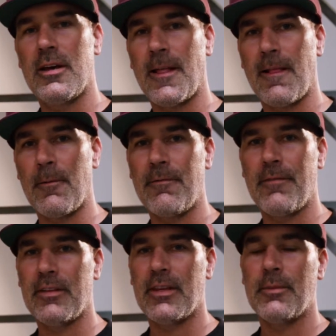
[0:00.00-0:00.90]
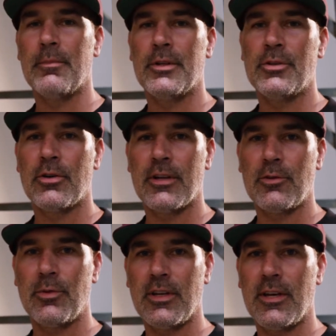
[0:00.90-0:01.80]
Uh, we find that majority
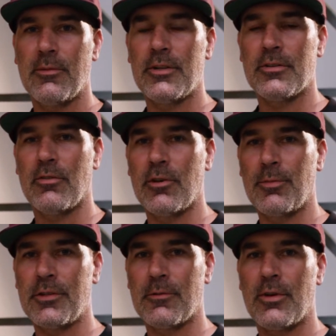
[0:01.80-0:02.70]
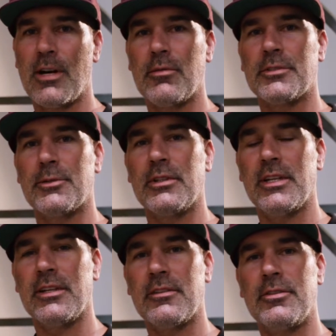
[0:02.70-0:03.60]
of twin cam engine oil pressure problems are
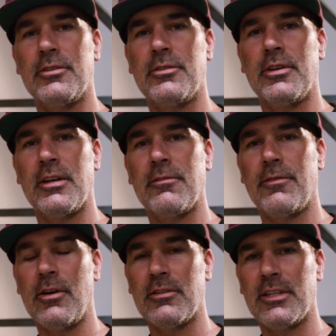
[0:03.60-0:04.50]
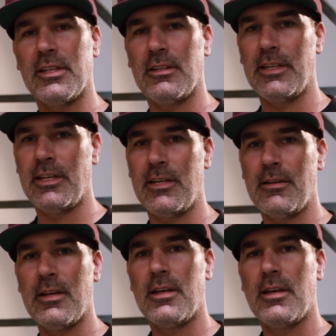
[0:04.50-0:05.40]
related to a faulty and
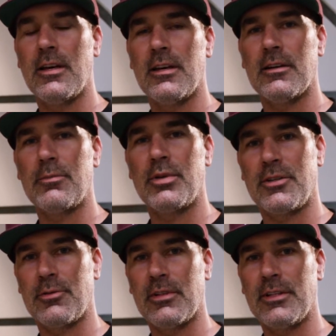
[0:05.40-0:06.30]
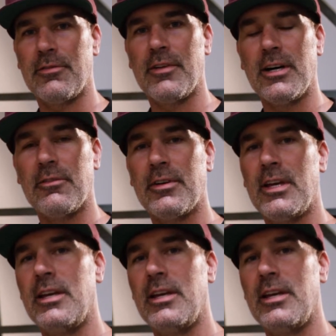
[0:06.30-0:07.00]
leaky uh, pressure relief valve.